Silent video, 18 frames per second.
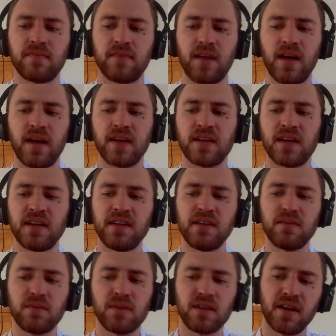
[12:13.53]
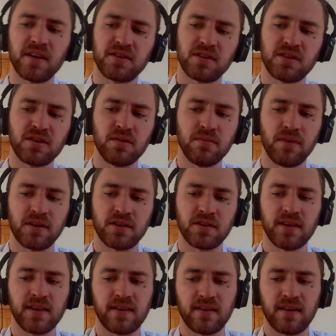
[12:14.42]
And I didn't realize until
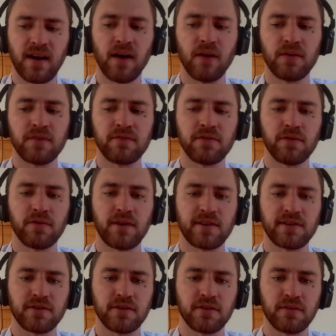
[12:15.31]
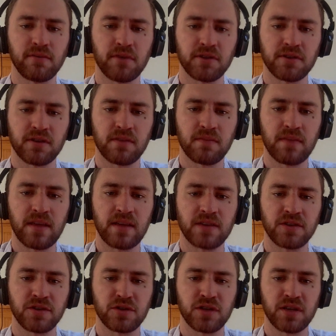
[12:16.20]
much later how influential it was on
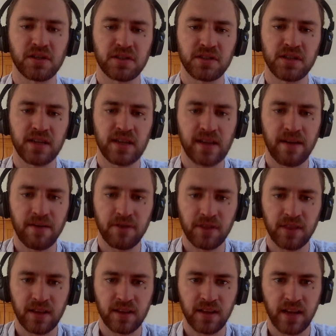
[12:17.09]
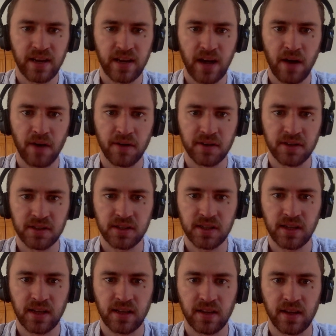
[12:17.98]
me, just like seeing everything laid out and
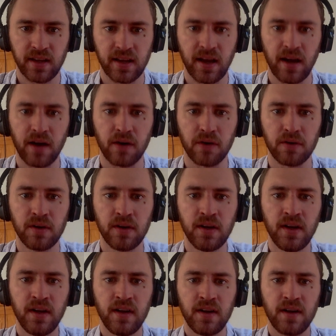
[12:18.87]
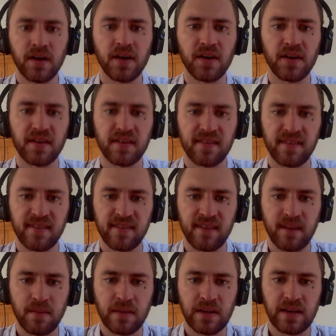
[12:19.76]
seeing like how
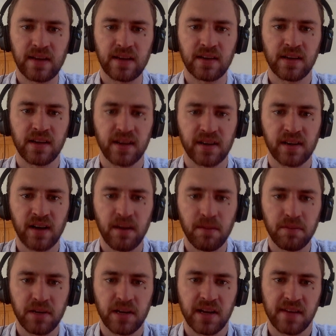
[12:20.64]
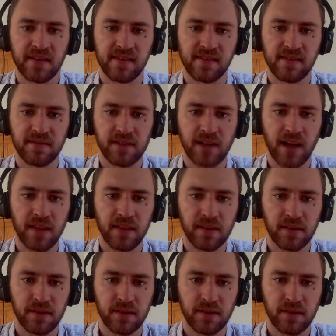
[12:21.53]
systemic and like comprehensive Catholic